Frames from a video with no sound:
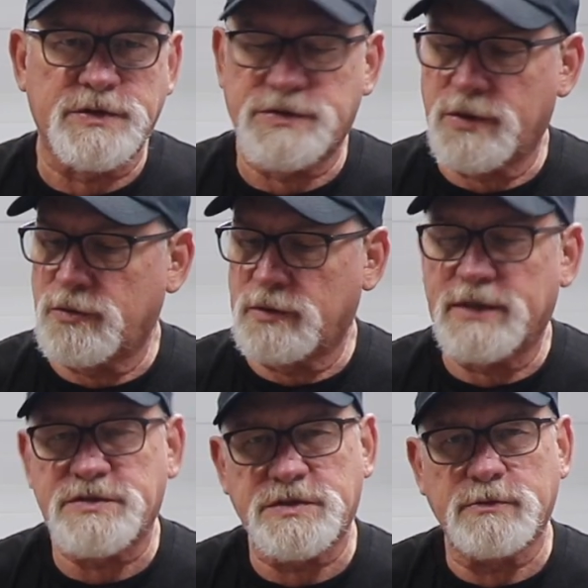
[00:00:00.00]
so
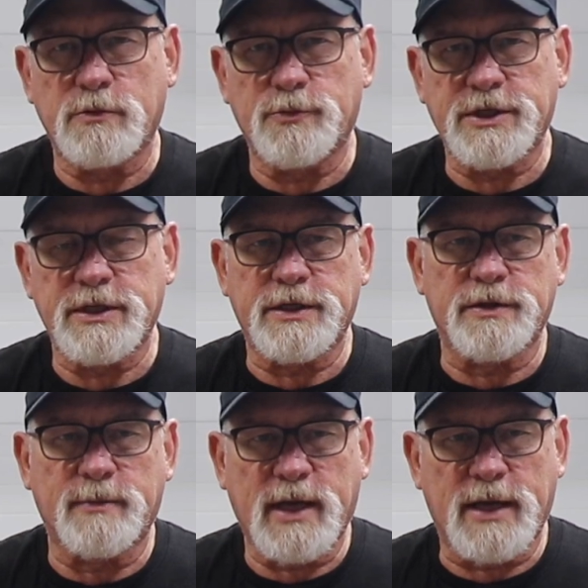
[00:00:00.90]
let's see what we get
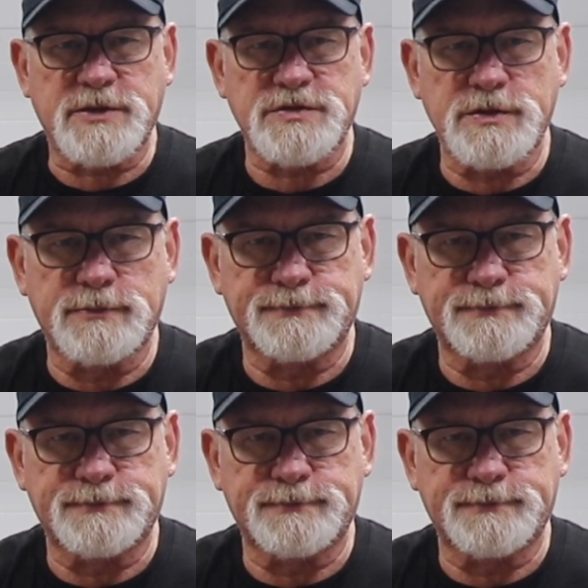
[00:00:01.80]
in the box.